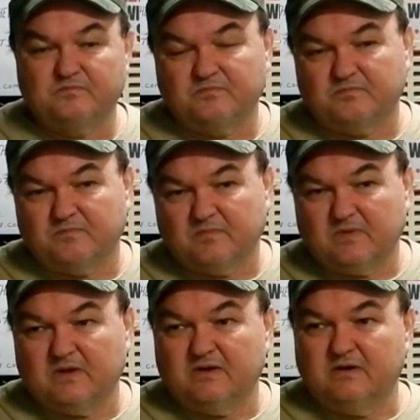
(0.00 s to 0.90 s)

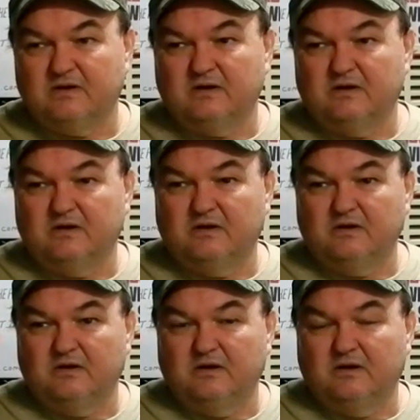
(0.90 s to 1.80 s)

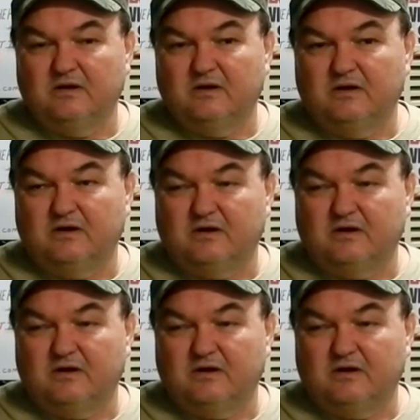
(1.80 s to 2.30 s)
No one is speaking in this clip.